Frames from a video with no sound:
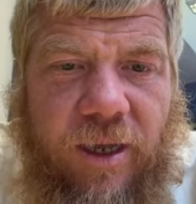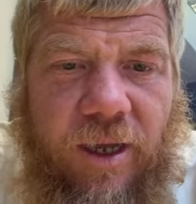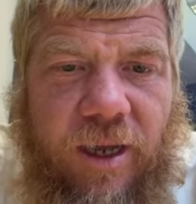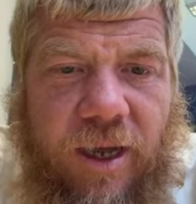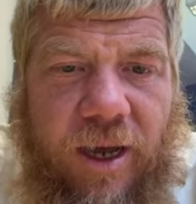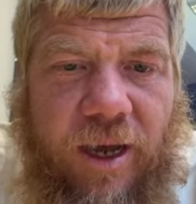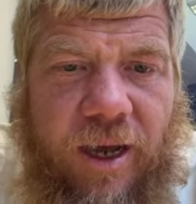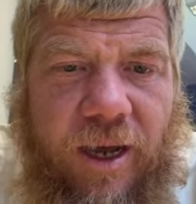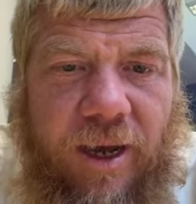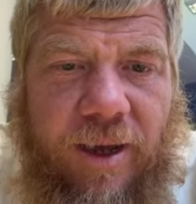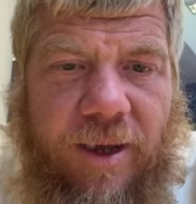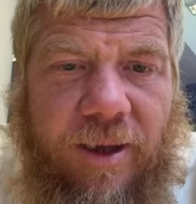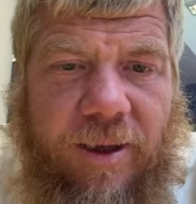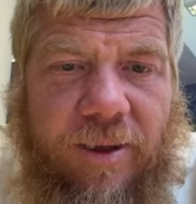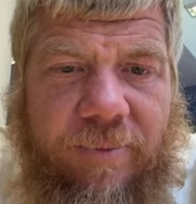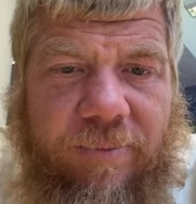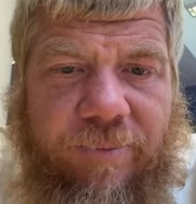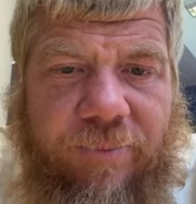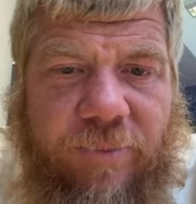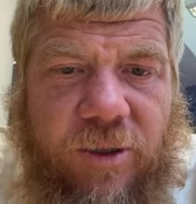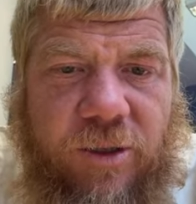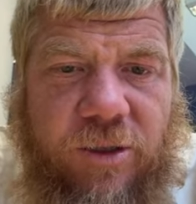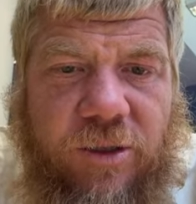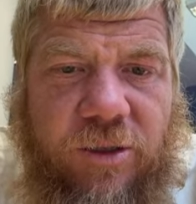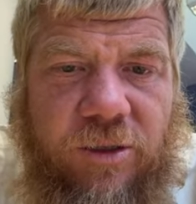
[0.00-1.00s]

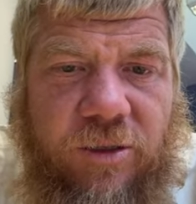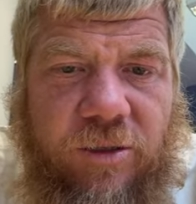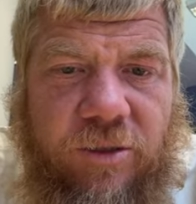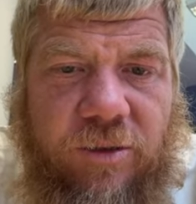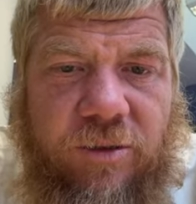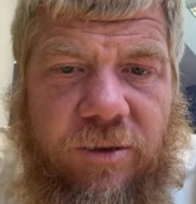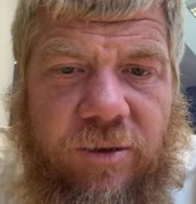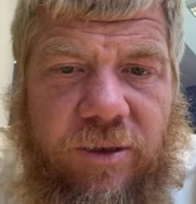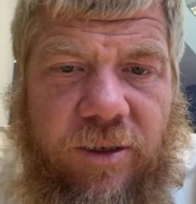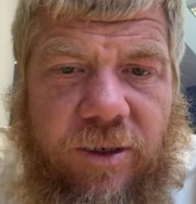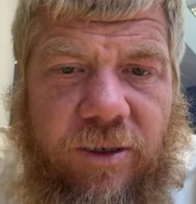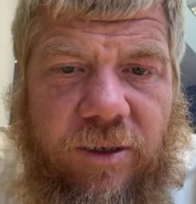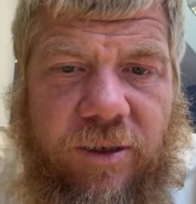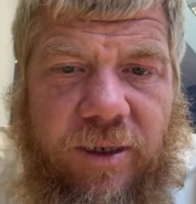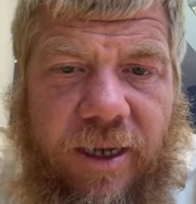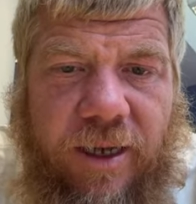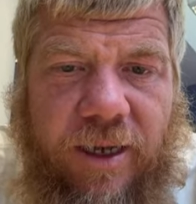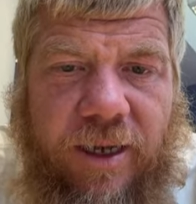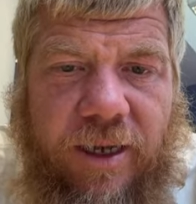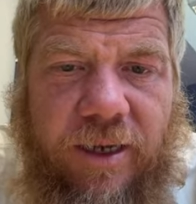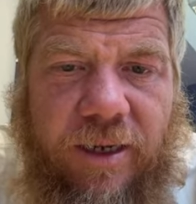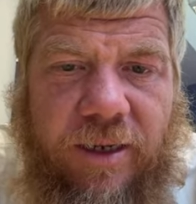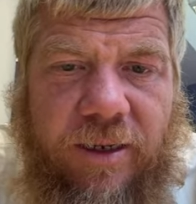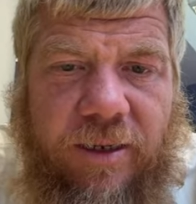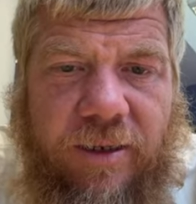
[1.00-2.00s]
um, snow, okay,
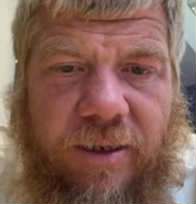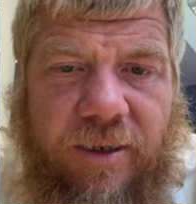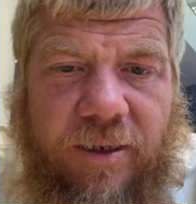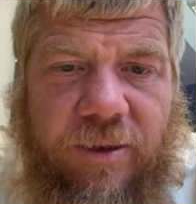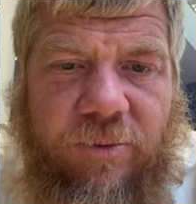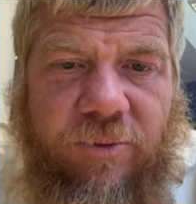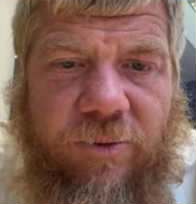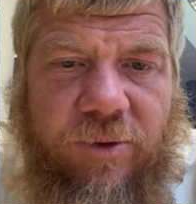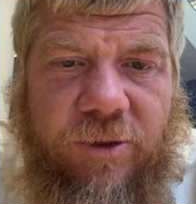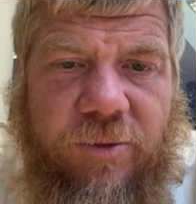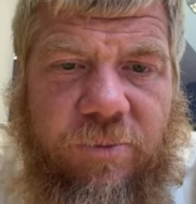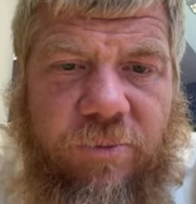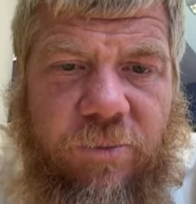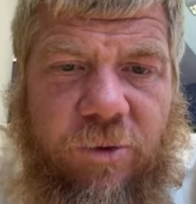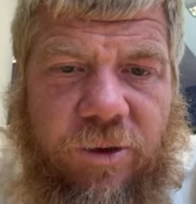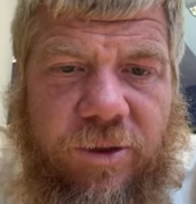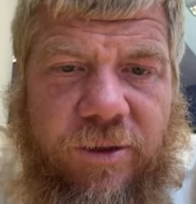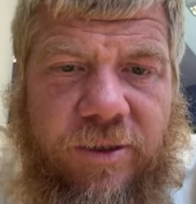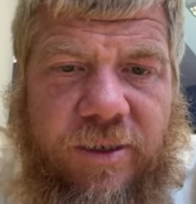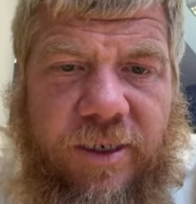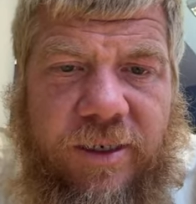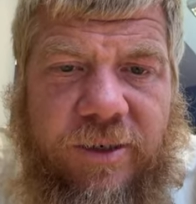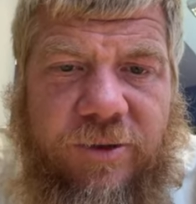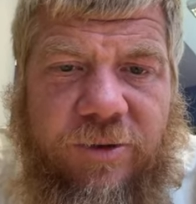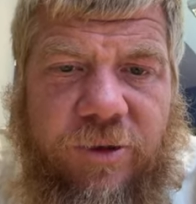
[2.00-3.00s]
uh, it was more
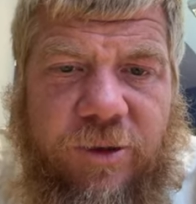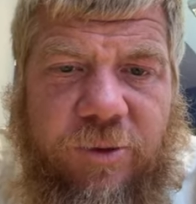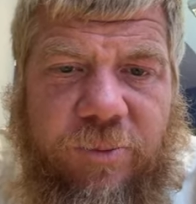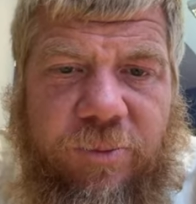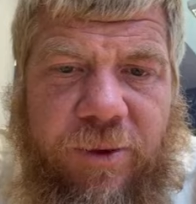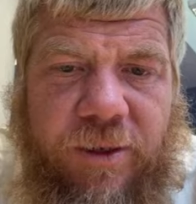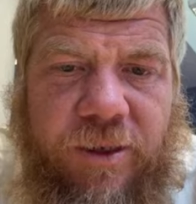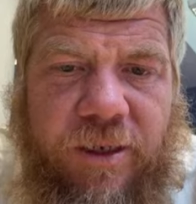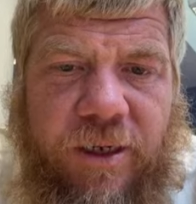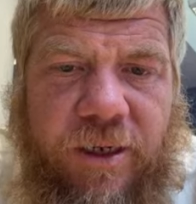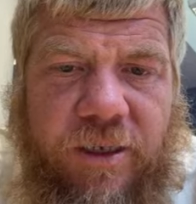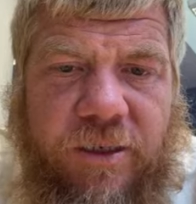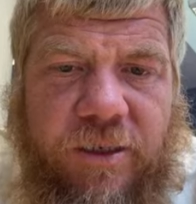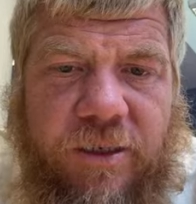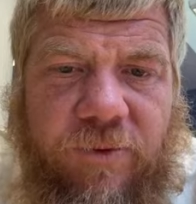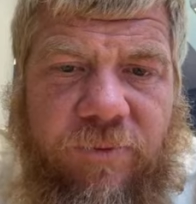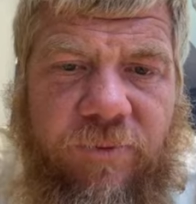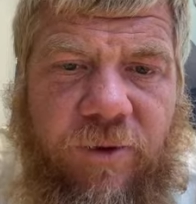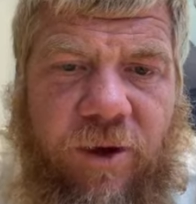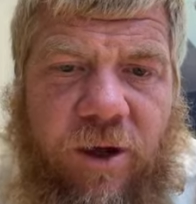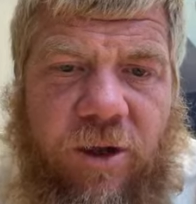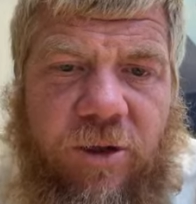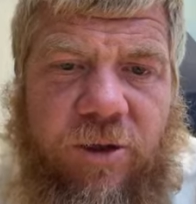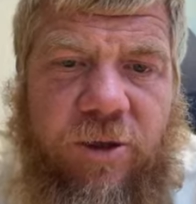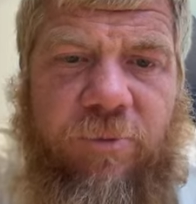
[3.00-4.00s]
dangerous because of
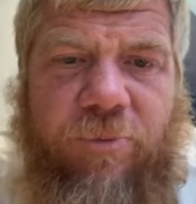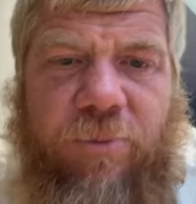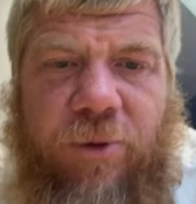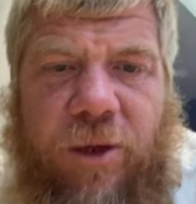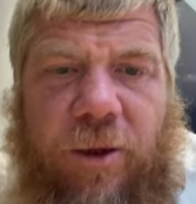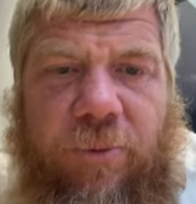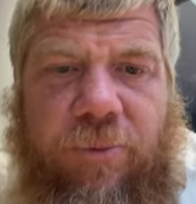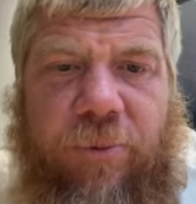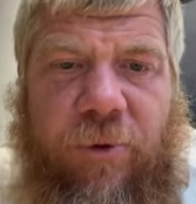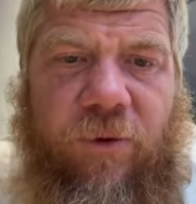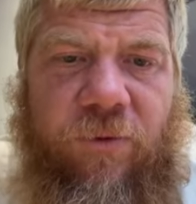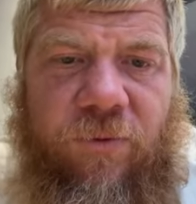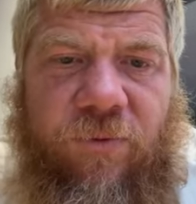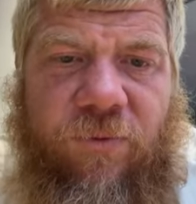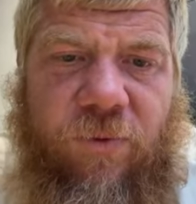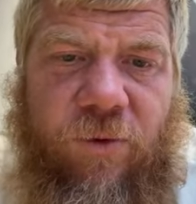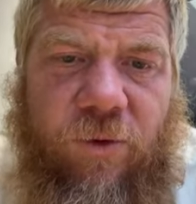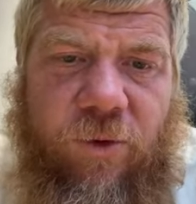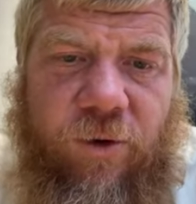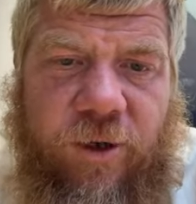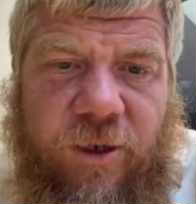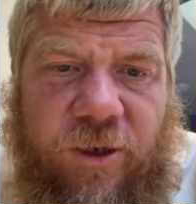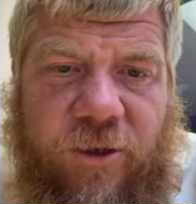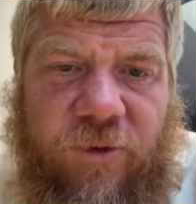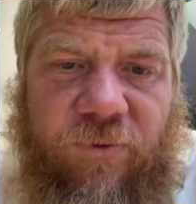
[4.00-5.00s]
all the people,
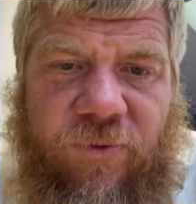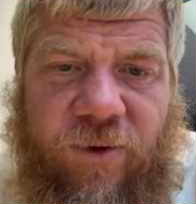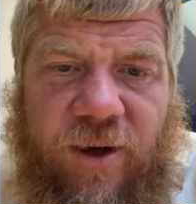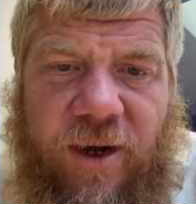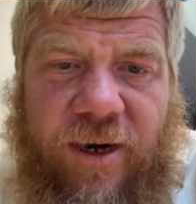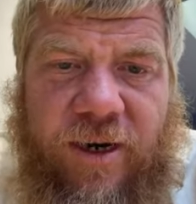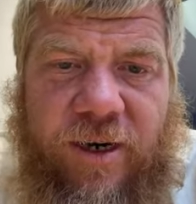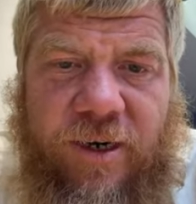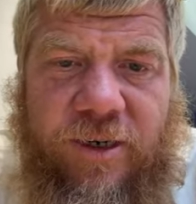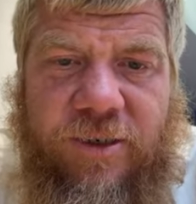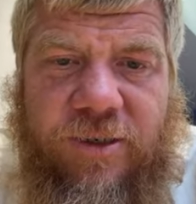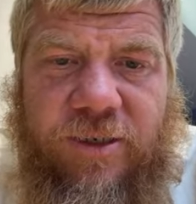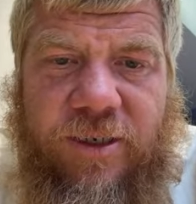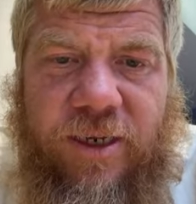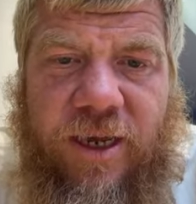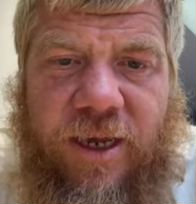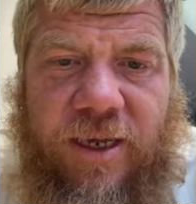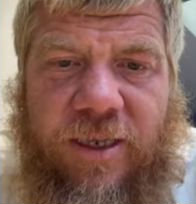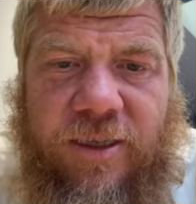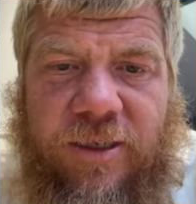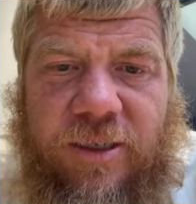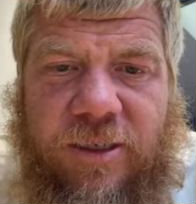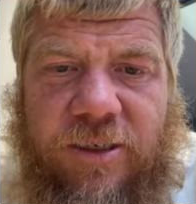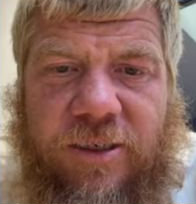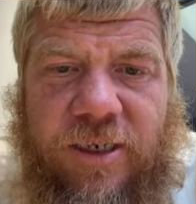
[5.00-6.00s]
forest fires
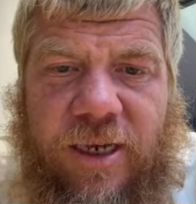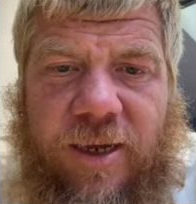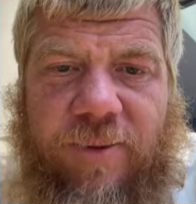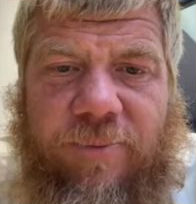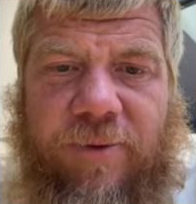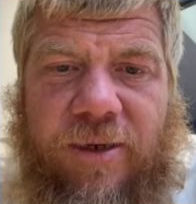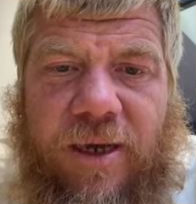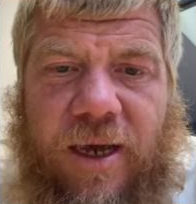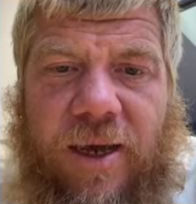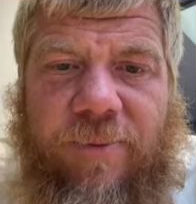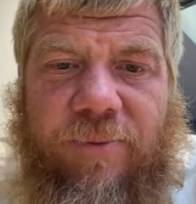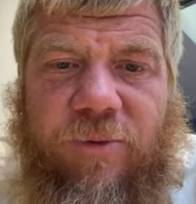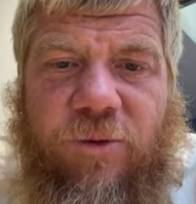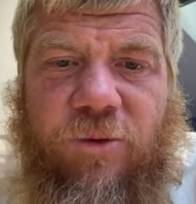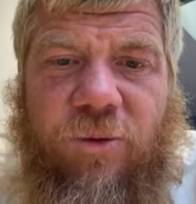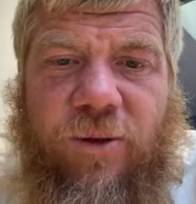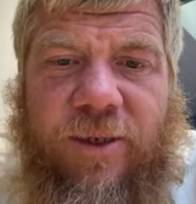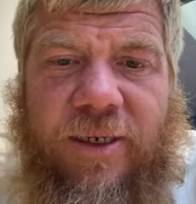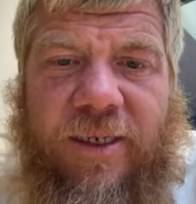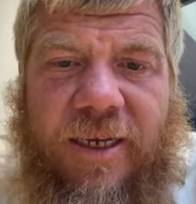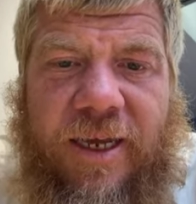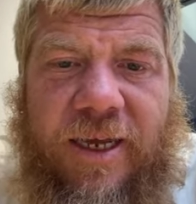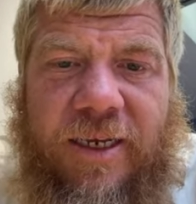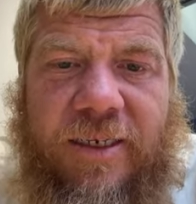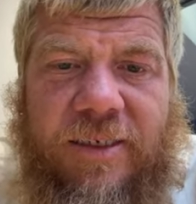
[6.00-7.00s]
at the same time,
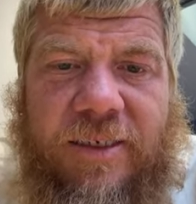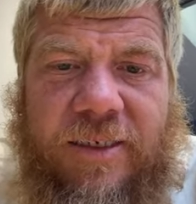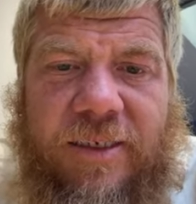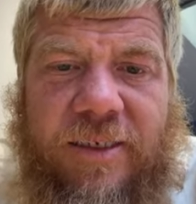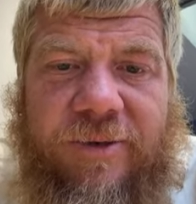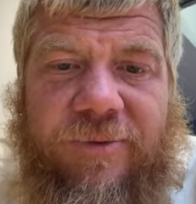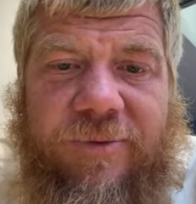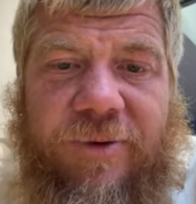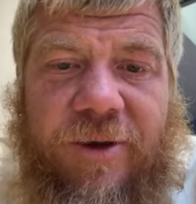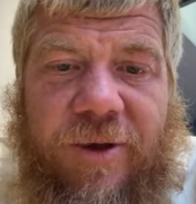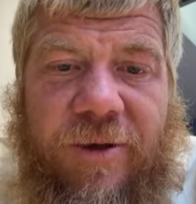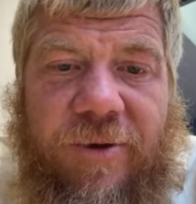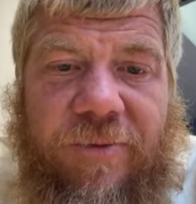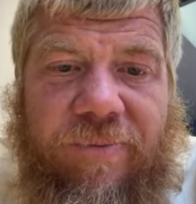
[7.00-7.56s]
twenty eighteen.